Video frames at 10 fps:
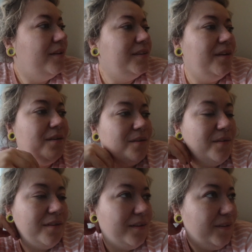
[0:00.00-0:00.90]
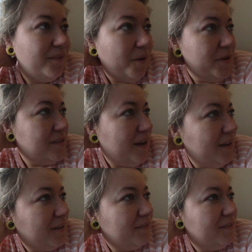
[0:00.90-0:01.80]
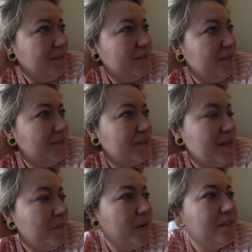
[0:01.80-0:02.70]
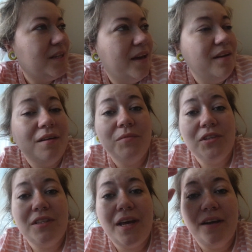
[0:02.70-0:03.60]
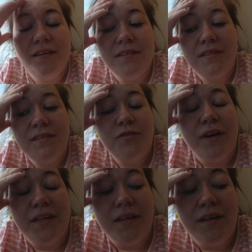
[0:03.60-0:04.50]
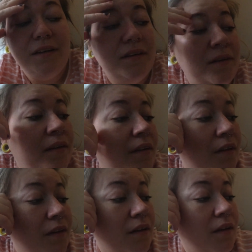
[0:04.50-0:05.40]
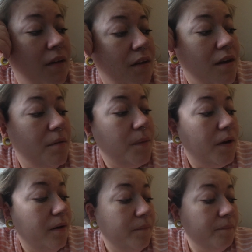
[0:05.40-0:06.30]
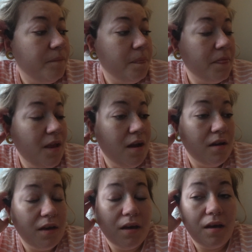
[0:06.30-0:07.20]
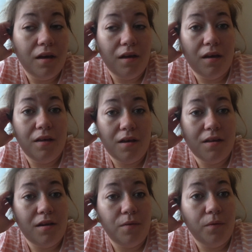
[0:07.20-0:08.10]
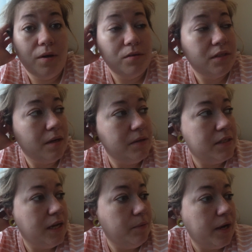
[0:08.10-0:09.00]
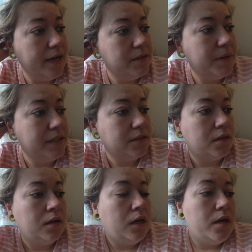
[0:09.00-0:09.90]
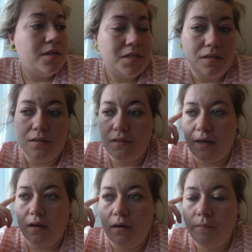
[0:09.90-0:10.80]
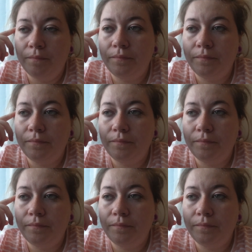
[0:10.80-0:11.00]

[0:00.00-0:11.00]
So, although it's like 10 past 10, I'm just knackered already. But, no. I don't know what else is happening today. We're going to Mike's sister's later.